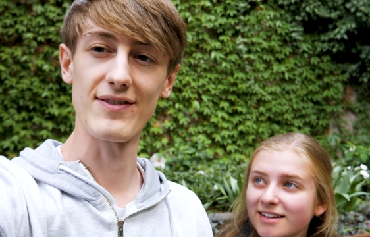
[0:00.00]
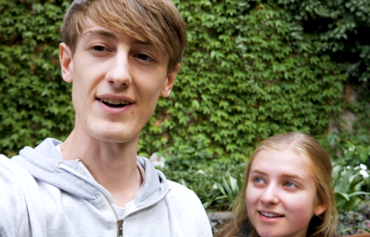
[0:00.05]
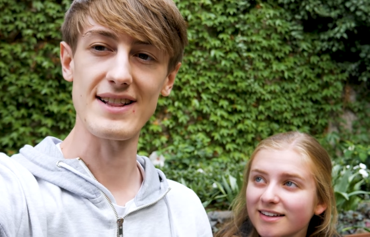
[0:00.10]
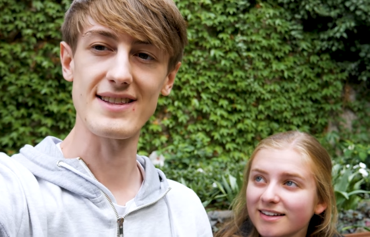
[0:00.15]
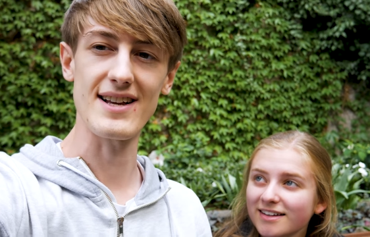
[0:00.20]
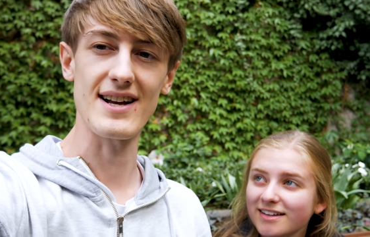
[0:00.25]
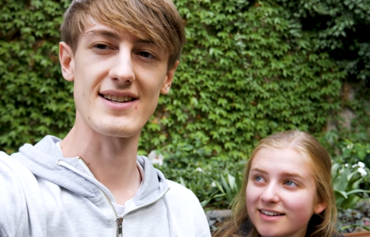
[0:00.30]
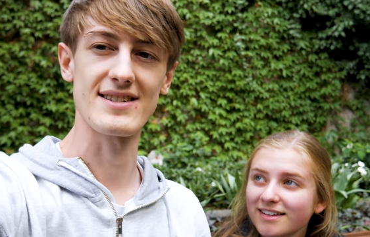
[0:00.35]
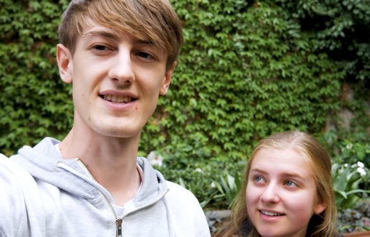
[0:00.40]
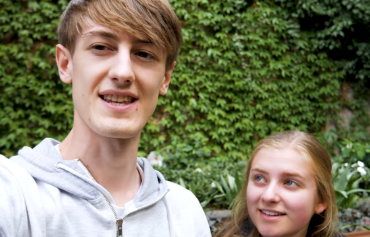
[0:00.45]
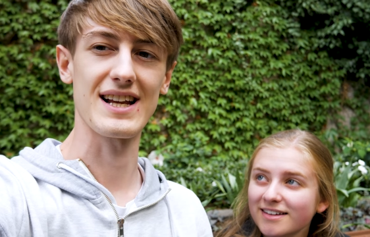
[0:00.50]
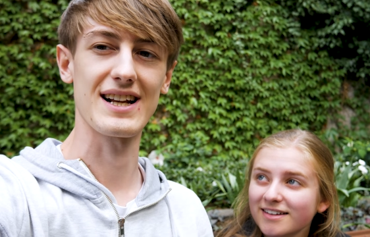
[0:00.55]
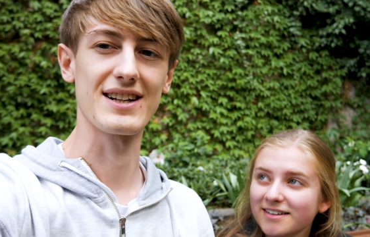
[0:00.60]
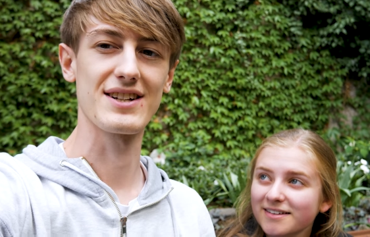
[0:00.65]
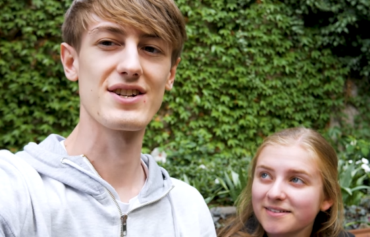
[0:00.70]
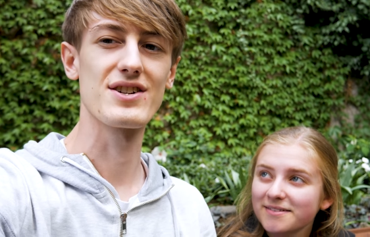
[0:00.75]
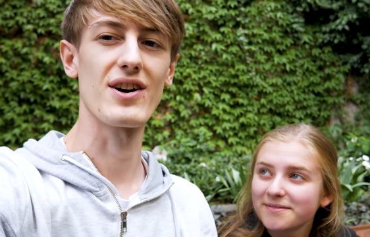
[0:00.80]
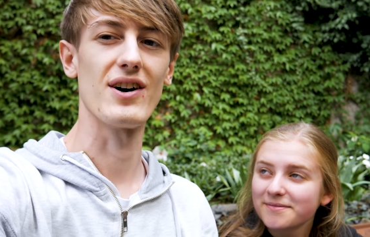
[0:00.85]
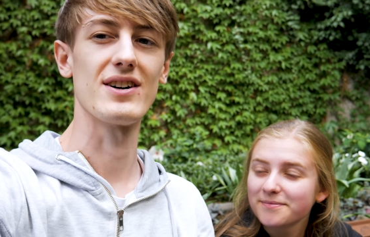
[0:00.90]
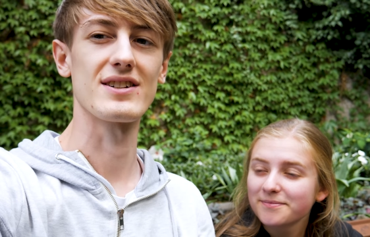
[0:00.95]
Speaker 1: fantastic
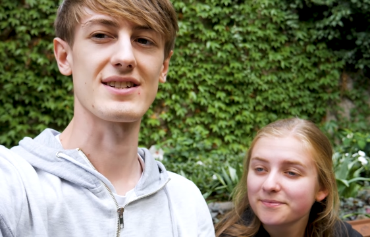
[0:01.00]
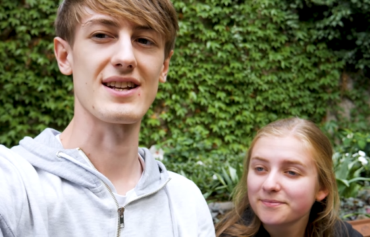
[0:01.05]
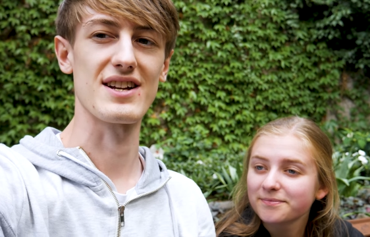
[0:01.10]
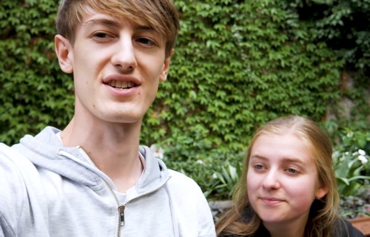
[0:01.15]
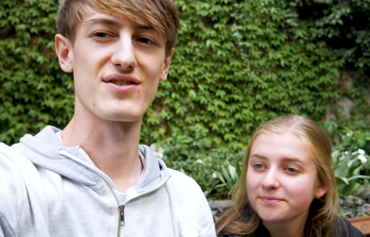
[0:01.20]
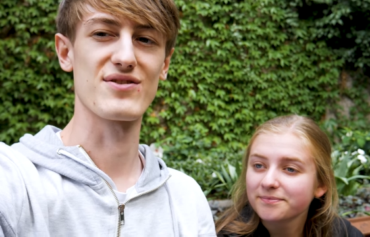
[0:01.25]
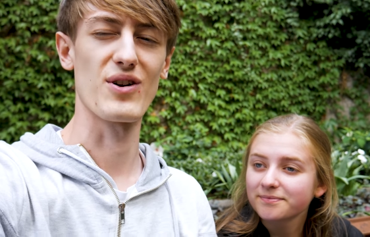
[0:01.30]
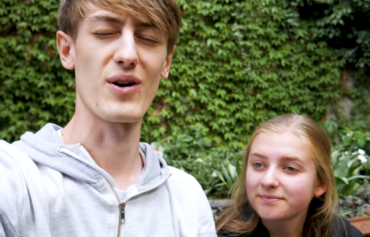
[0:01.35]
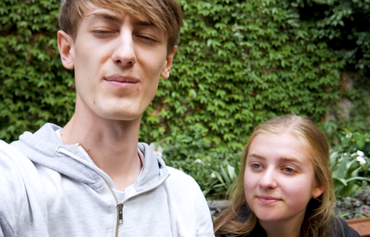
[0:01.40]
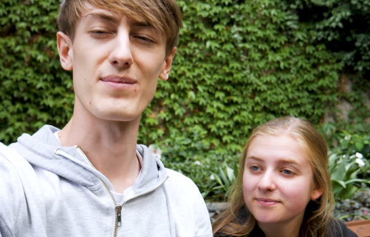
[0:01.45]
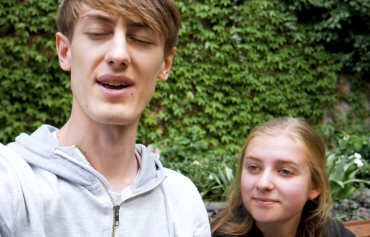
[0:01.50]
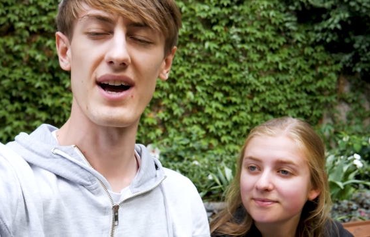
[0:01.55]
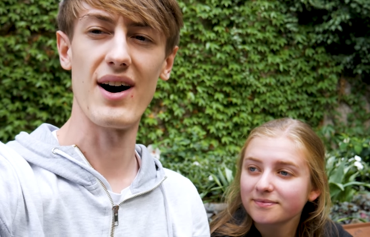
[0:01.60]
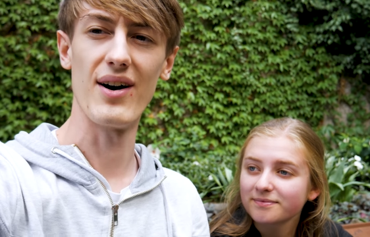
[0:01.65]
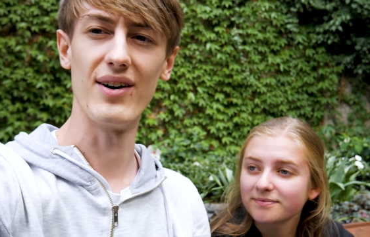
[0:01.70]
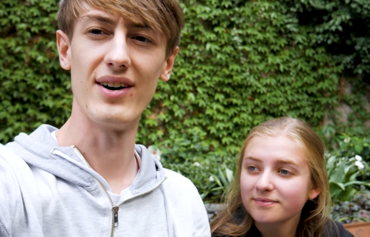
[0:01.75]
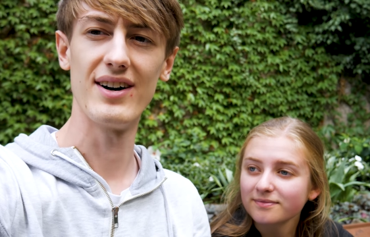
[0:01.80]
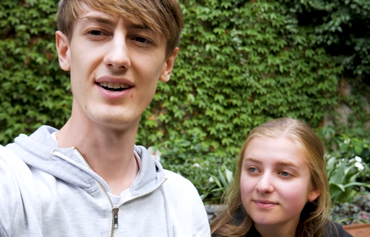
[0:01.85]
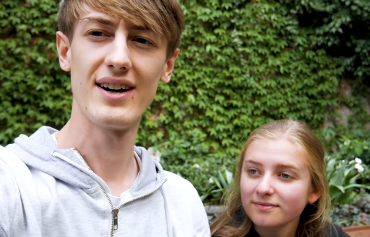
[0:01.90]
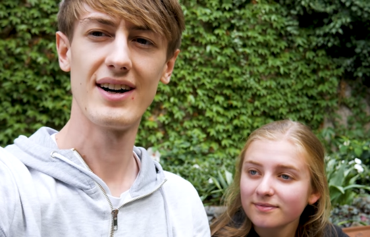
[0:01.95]
shot slash drop
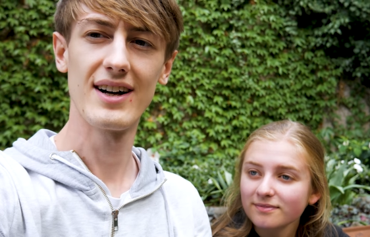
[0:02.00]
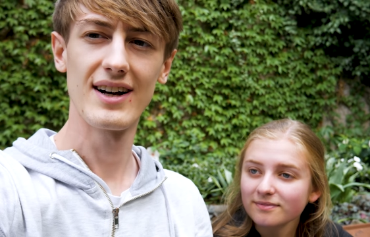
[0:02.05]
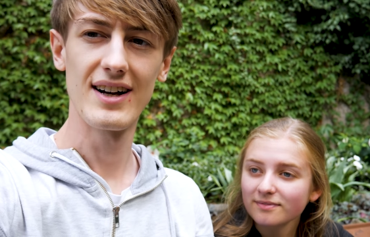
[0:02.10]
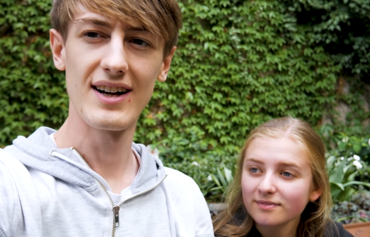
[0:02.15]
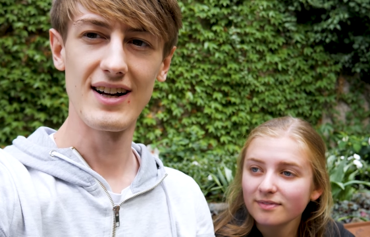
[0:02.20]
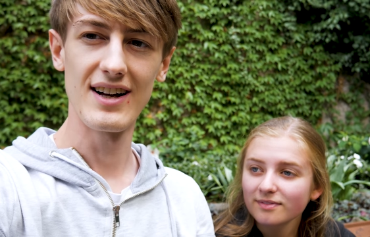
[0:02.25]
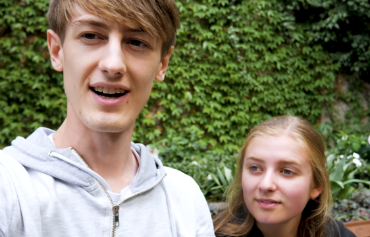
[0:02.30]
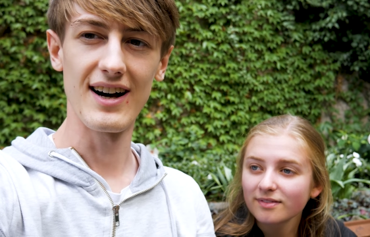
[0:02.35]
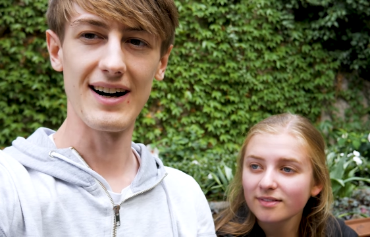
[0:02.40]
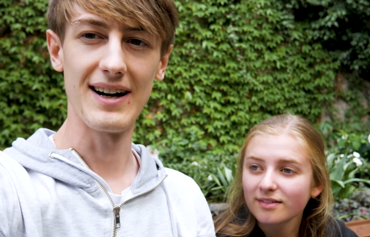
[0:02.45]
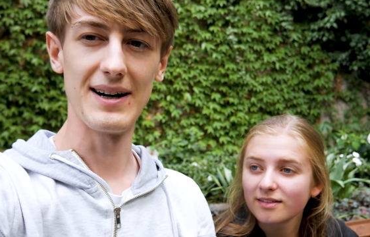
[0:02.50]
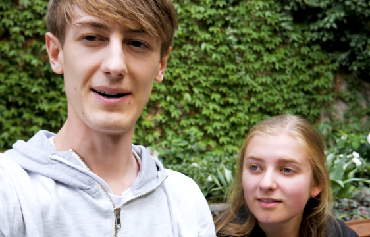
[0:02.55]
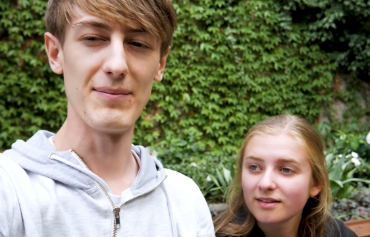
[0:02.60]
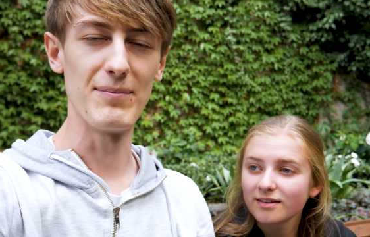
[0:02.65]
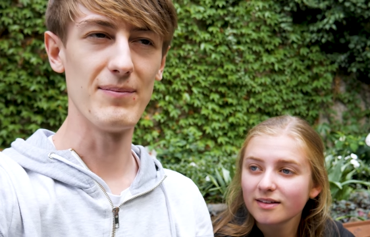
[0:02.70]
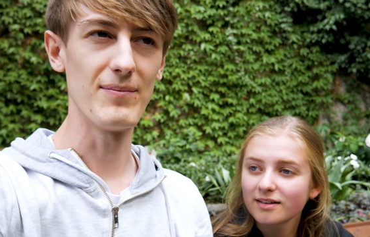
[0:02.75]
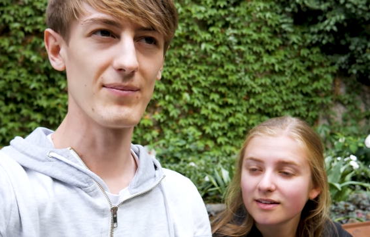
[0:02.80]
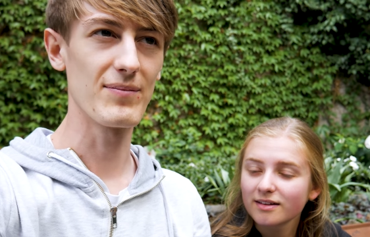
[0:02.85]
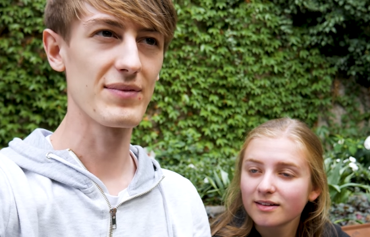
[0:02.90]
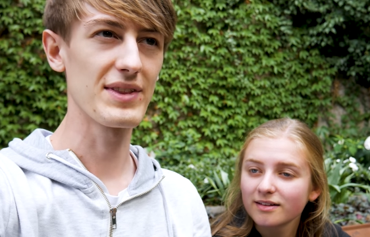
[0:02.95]
tower.
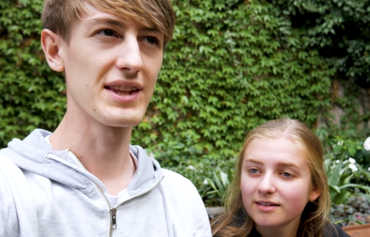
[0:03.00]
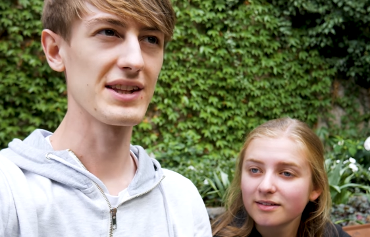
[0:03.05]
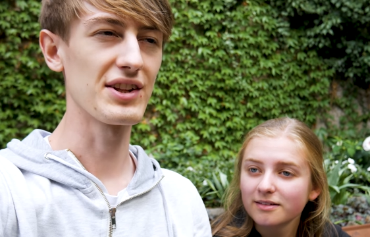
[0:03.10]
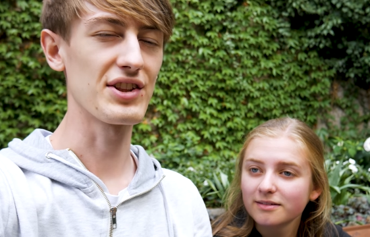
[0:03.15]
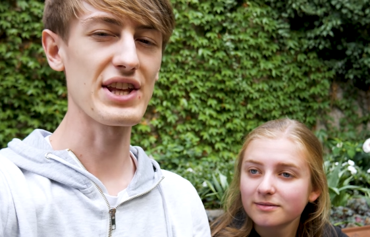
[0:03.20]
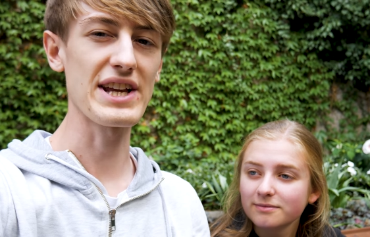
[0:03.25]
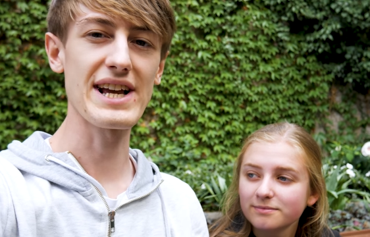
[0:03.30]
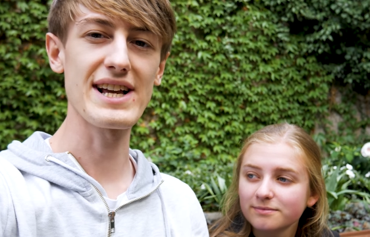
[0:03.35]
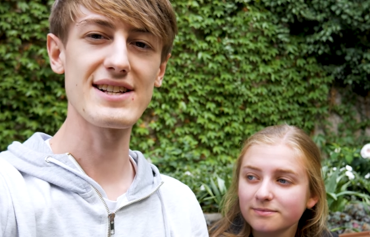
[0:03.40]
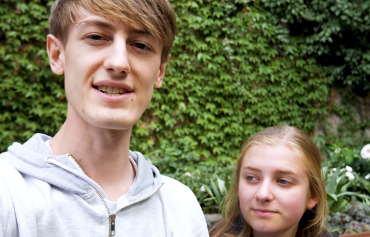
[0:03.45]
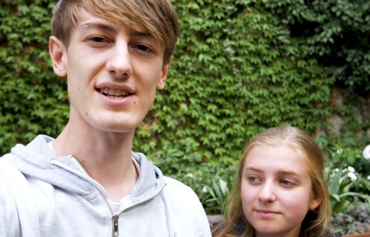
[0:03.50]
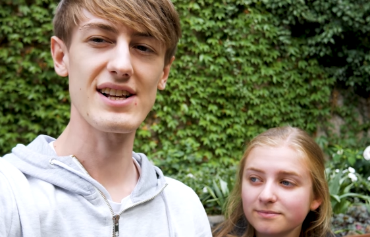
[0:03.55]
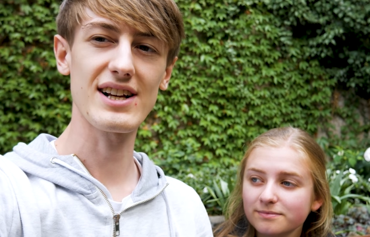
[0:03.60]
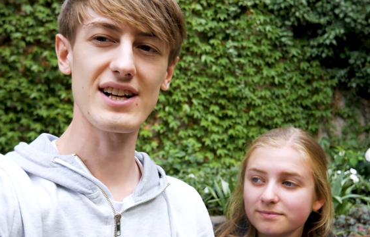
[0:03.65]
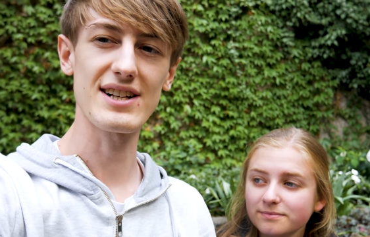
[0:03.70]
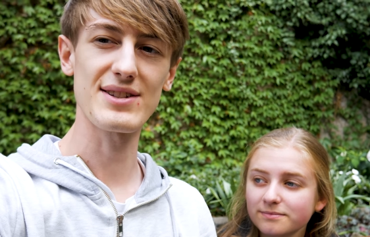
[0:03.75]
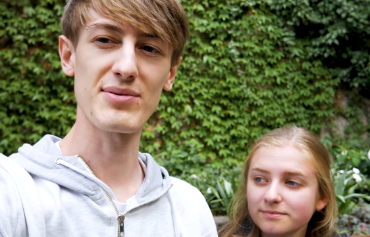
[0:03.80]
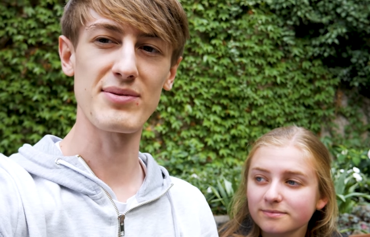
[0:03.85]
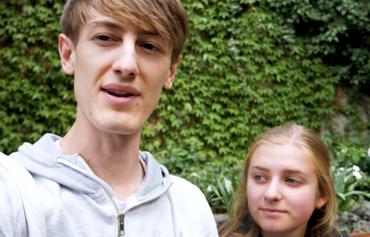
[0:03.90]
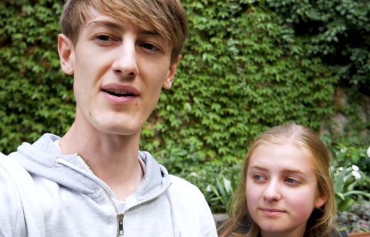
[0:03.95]
Um, the thing is,
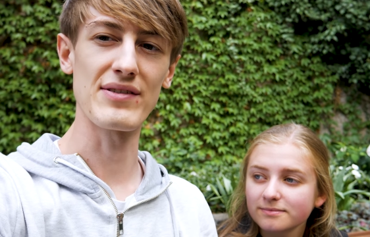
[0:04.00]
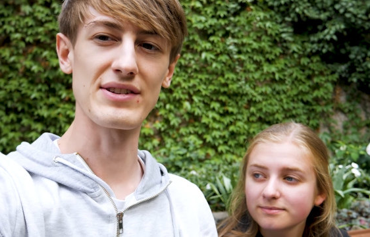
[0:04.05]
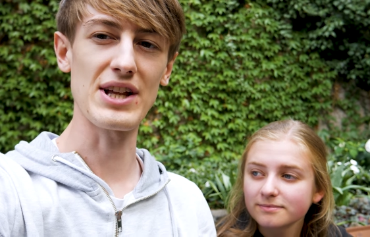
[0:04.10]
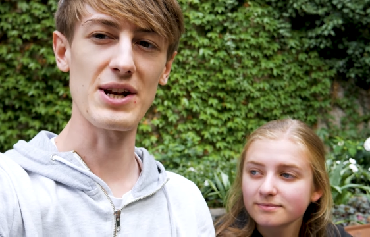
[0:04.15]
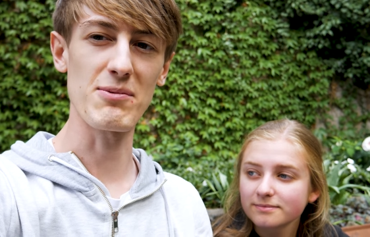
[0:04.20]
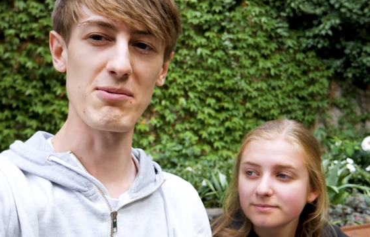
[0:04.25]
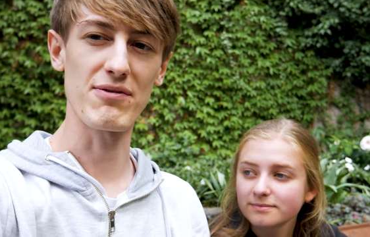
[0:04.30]
because we've never done it